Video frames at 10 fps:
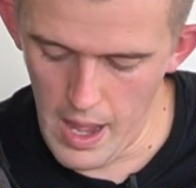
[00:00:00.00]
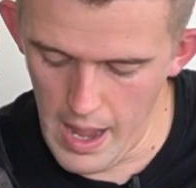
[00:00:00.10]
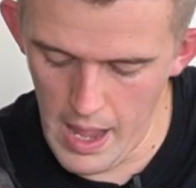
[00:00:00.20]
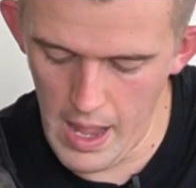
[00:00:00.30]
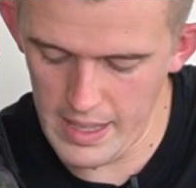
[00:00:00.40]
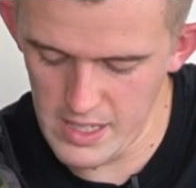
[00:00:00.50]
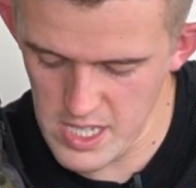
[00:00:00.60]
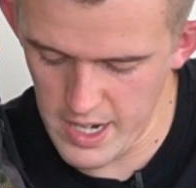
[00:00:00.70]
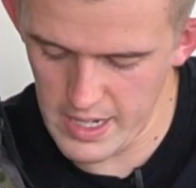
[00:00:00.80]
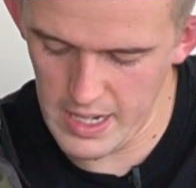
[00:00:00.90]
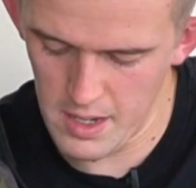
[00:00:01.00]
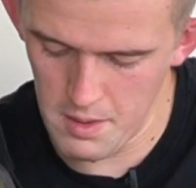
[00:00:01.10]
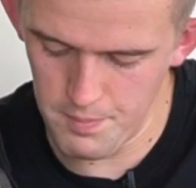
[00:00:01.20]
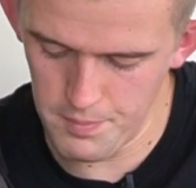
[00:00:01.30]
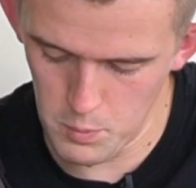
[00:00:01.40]
In the side here,
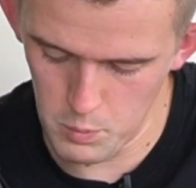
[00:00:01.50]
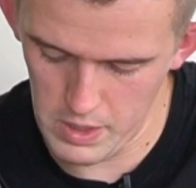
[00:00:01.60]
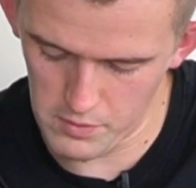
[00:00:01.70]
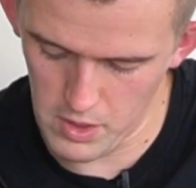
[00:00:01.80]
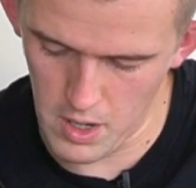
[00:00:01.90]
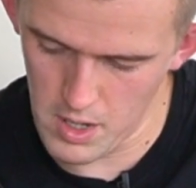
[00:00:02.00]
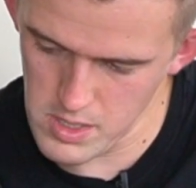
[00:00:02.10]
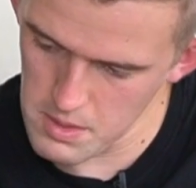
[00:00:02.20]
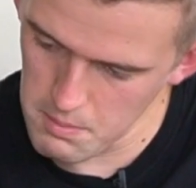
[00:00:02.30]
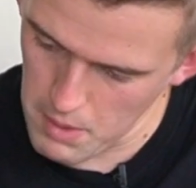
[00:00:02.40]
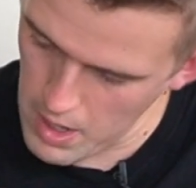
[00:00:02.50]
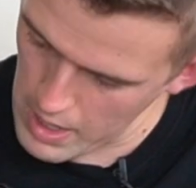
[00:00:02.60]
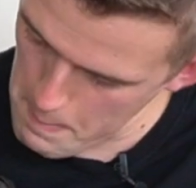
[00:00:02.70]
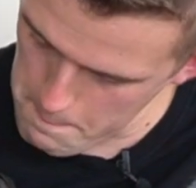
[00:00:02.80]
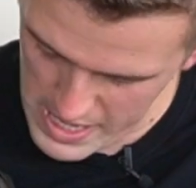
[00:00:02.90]
we've got
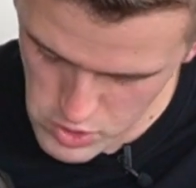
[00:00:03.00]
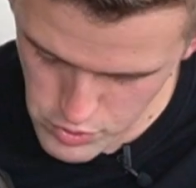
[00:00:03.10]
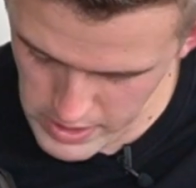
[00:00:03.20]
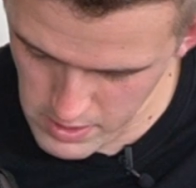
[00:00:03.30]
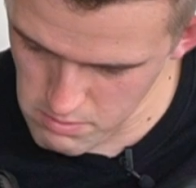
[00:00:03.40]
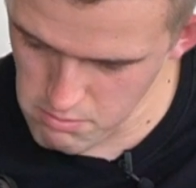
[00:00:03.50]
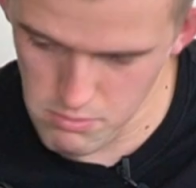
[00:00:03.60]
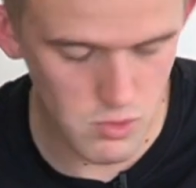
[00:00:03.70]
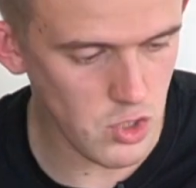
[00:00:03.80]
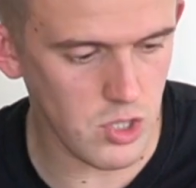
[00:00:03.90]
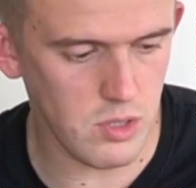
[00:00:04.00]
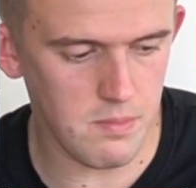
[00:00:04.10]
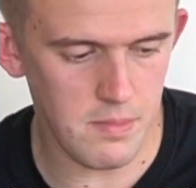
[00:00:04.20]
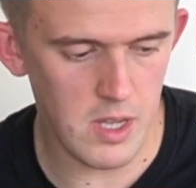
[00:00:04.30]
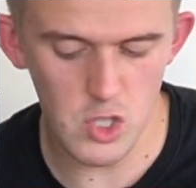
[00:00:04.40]
my battery
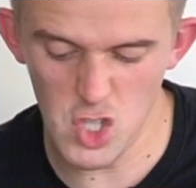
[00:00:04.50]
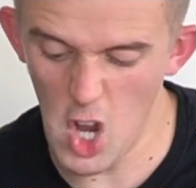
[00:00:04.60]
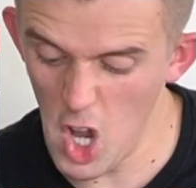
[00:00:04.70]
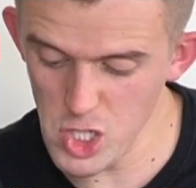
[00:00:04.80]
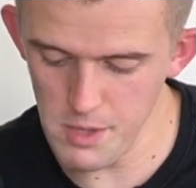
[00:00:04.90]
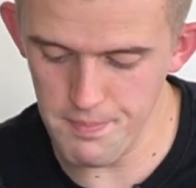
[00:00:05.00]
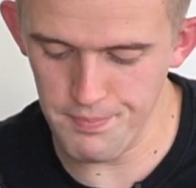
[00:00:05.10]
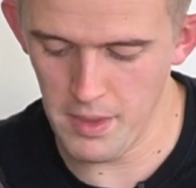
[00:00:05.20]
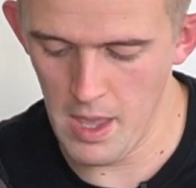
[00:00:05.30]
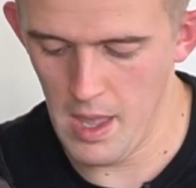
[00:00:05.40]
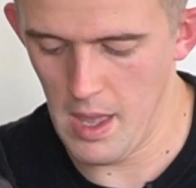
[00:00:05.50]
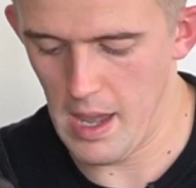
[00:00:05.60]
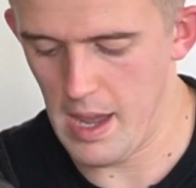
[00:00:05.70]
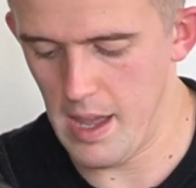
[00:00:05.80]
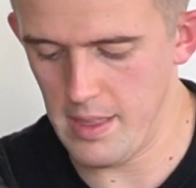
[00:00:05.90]
charger,
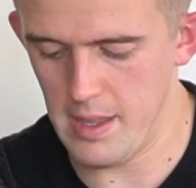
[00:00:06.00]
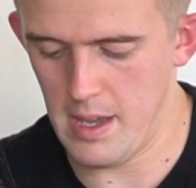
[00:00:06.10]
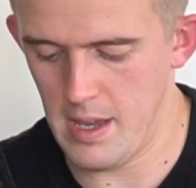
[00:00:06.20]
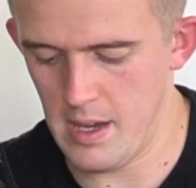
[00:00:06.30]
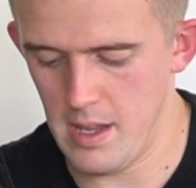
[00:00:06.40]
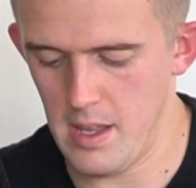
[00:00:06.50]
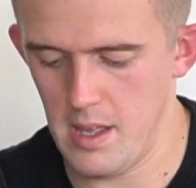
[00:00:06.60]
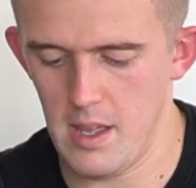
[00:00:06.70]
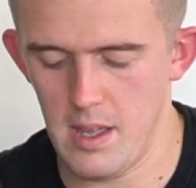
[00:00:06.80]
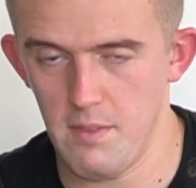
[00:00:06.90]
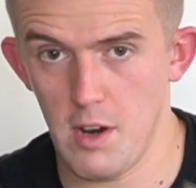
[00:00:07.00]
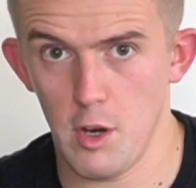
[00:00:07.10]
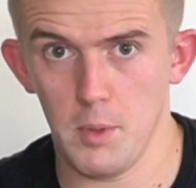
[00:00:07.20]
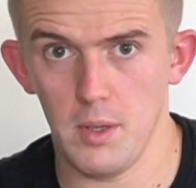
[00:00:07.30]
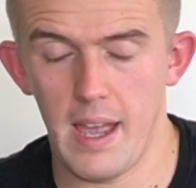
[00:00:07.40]
and then a
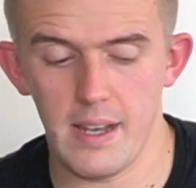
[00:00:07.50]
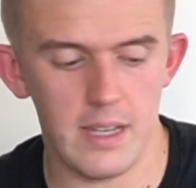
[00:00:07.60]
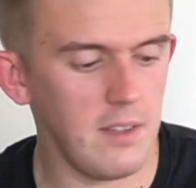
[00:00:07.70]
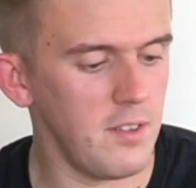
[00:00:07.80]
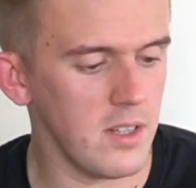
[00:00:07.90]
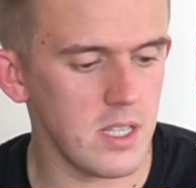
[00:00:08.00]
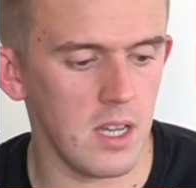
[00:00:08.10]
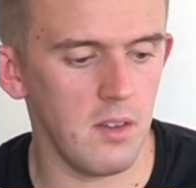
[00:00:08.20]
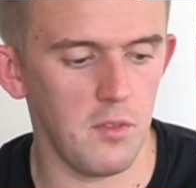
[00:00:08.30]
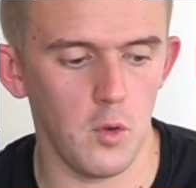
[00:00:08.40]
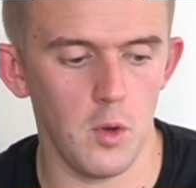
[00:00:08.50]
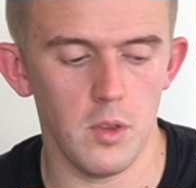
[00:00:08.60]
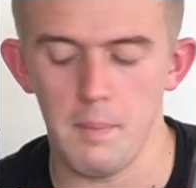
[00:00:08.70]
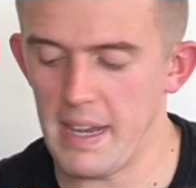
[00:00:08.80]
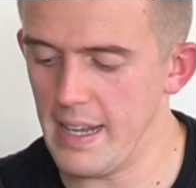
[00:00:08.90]
variable ND filter for
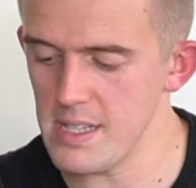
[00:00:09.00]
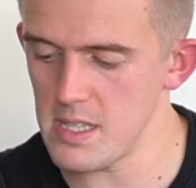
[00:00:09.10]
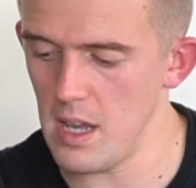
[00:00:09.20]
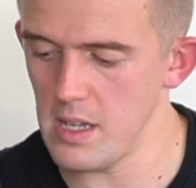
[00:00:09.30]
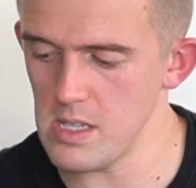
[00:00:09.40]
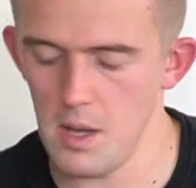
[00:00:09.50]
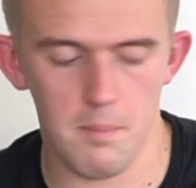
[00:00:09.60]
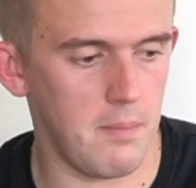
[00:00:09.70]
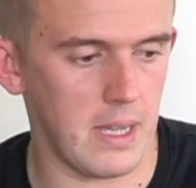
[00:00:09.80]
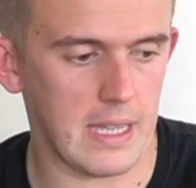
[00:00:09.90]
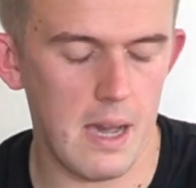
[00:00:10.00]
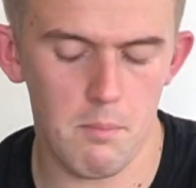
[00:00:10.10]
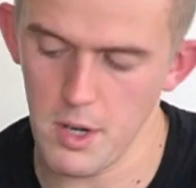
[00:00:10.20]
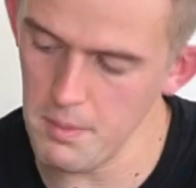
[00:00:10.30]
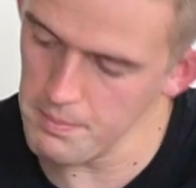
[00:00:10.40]
the main lens that is on my
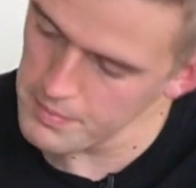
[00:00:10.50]
camera.